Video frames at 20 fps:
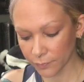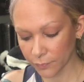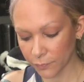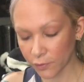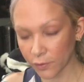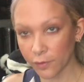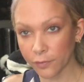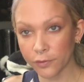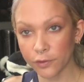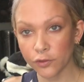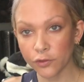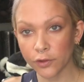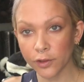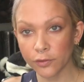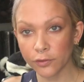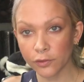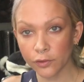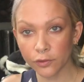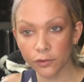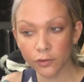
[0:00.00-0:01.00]
Soft and
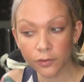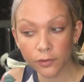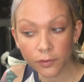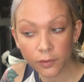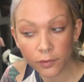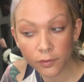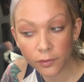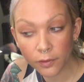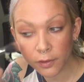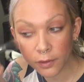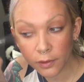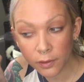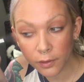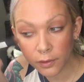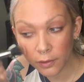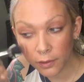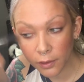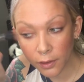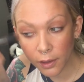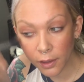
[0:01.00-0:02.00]
gentle, just as
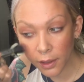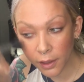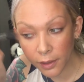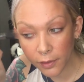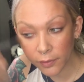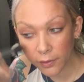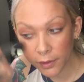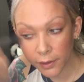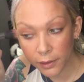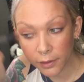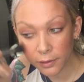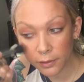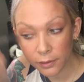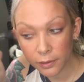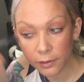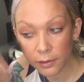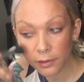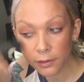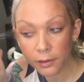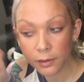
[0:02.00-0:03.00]
a, a highlight.
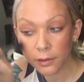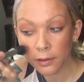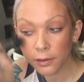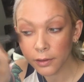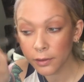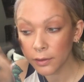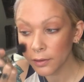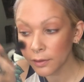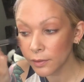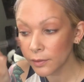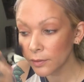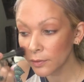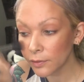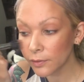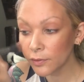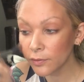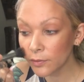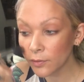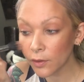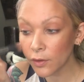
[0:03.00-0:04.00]

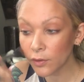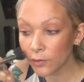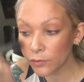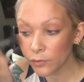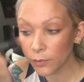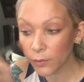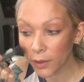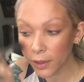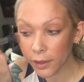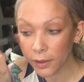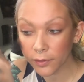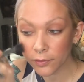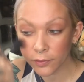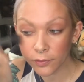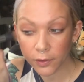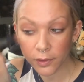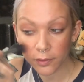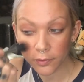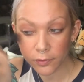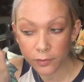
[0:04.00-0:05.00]
This also has
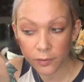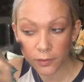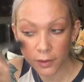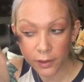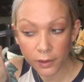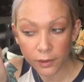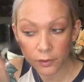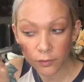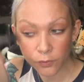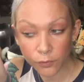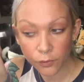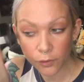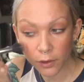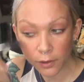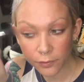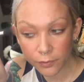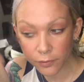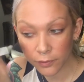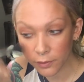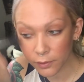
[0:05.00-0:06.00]
that slight
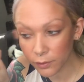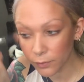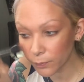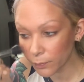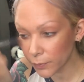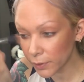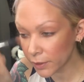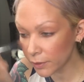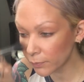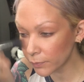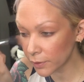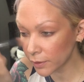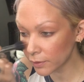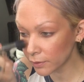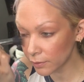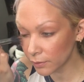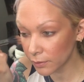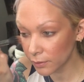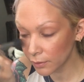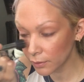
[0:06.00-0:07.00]
frosted
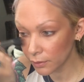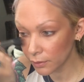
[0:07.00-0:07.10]
pigment,